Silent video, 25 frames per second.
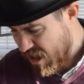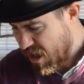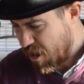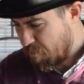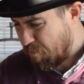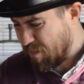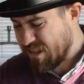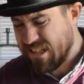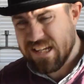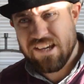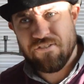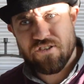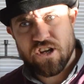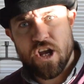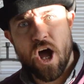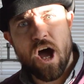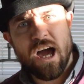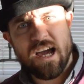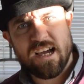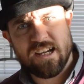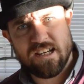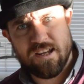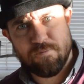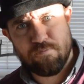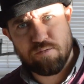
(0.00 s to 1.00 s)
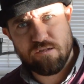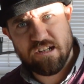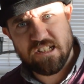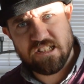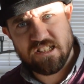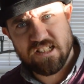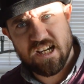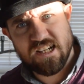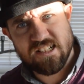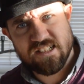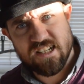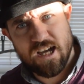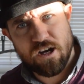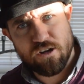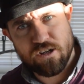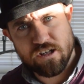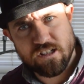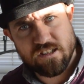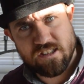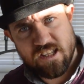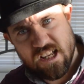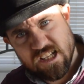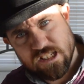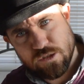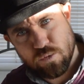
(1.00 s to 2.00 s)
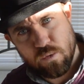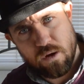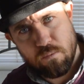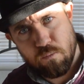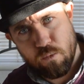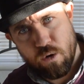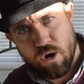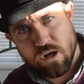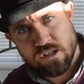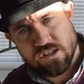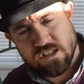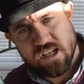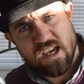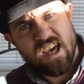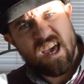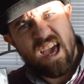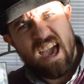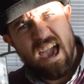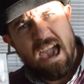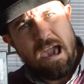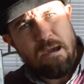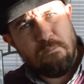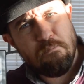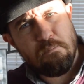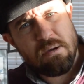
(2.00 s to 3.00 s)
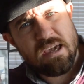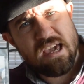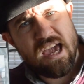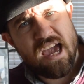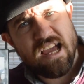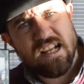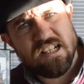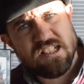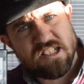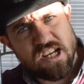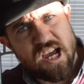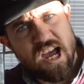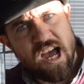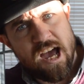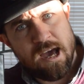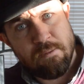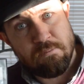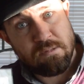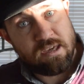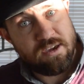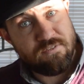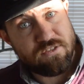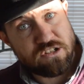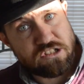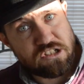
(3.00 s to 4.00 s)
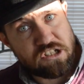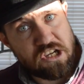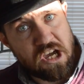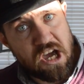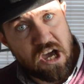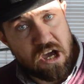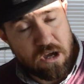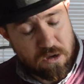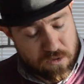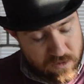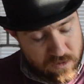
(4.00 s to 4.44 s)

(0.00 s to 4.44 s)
But even I can appreciate how good this one was. NBA Jam. Give it a go.